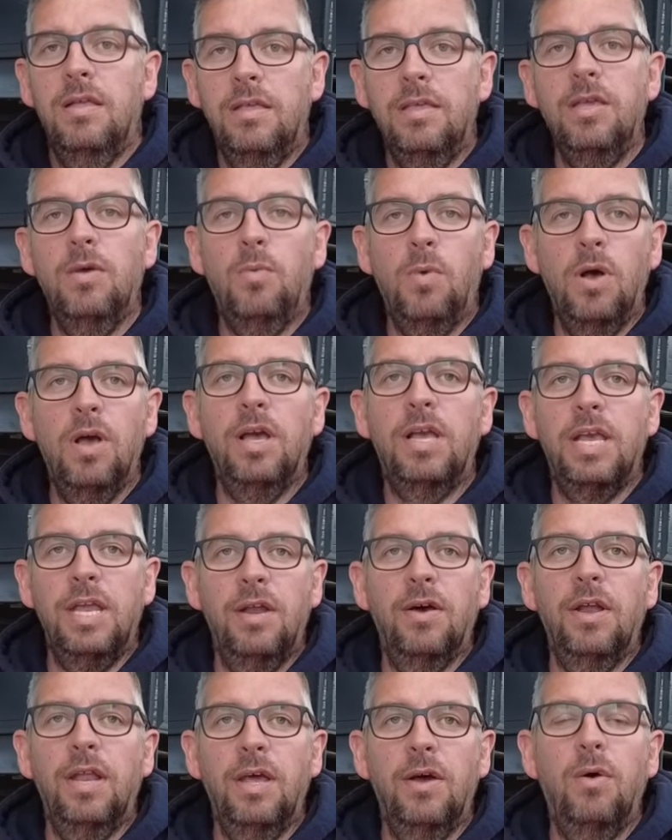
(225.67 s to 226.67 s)
you're
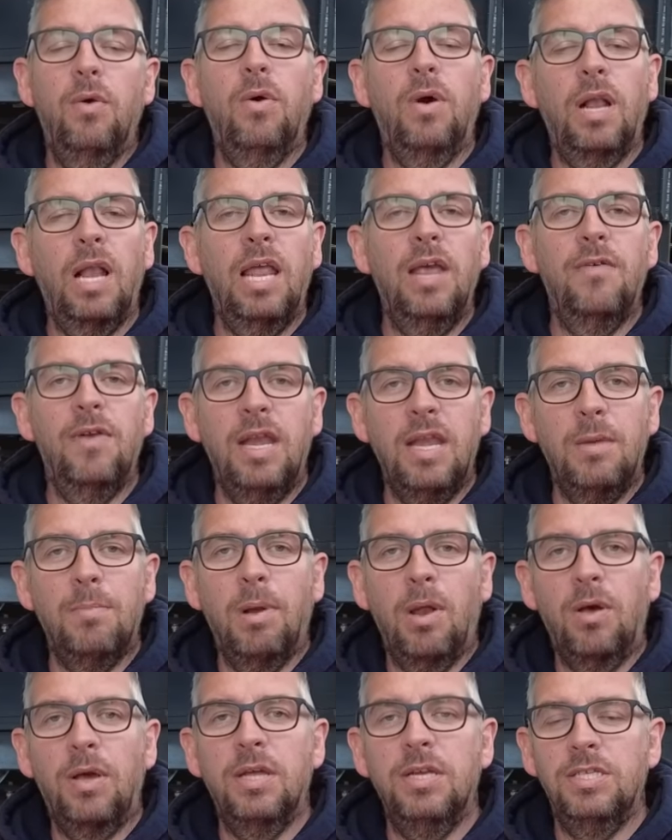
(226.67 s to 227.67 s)
working on it or clearing any
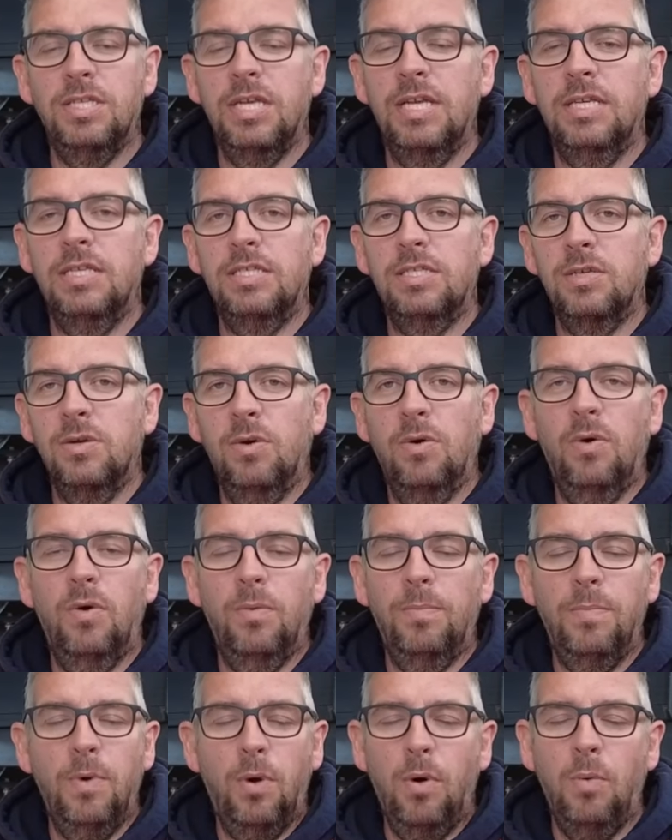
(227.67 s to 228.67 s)
blockages
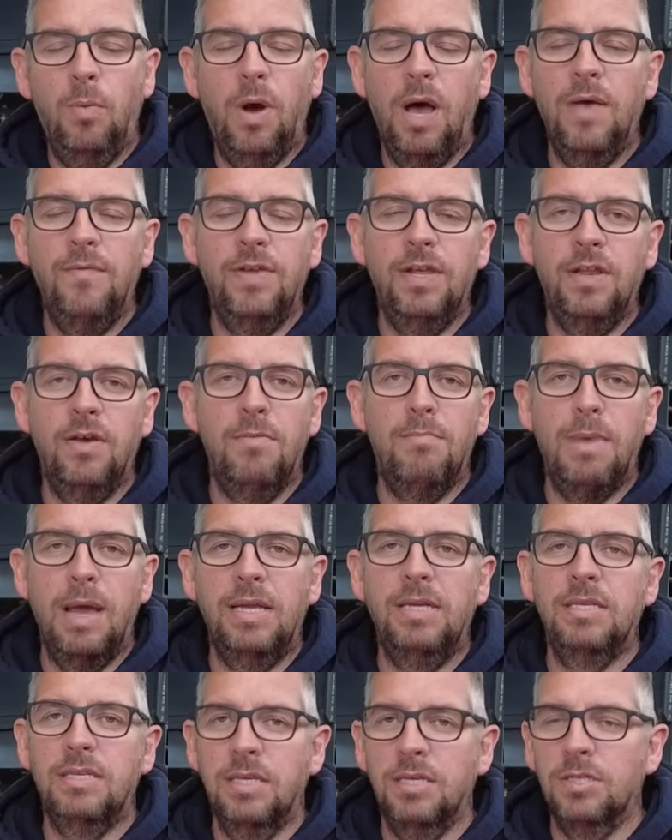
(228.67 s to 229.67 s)
or whatever you're doing
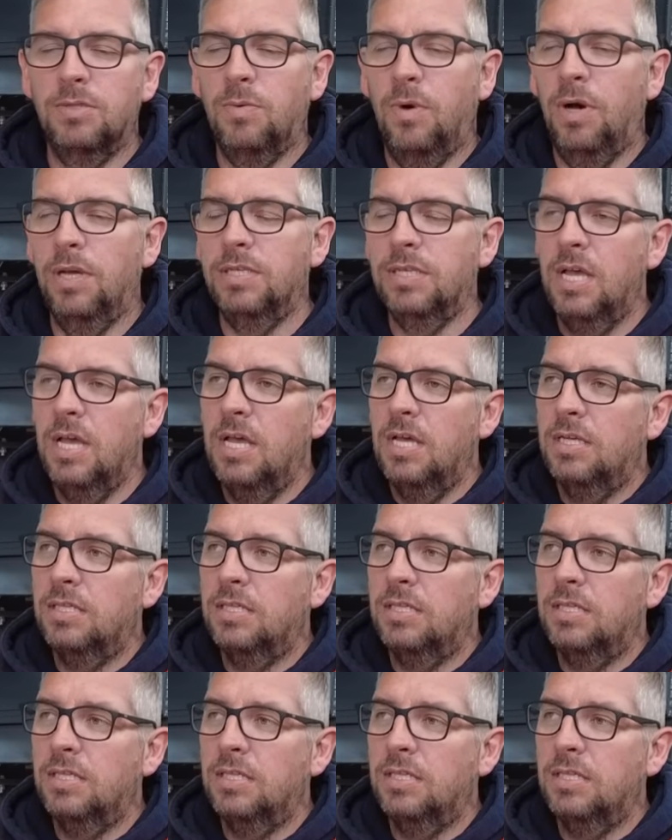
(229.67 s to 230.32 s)
maintenance wise.